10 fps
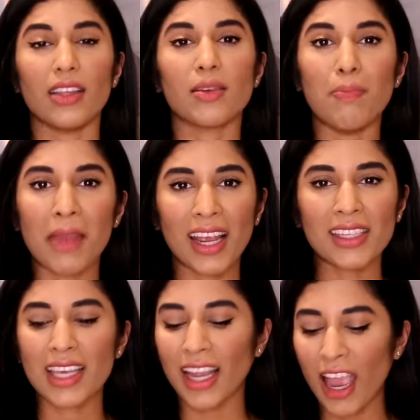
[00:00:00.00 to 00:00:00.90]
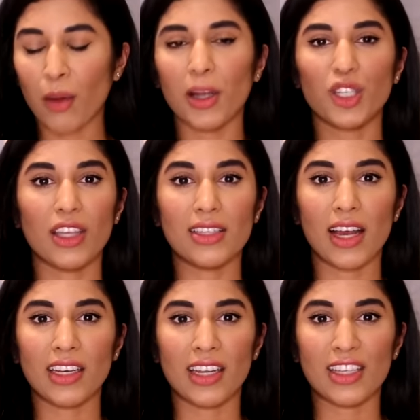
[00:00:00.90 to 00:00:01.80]
It's amazing how much these
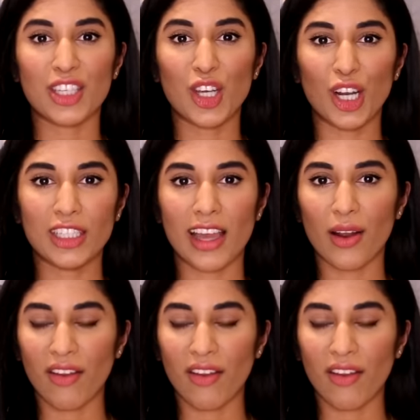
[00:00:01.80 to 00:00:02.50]
onions cook down.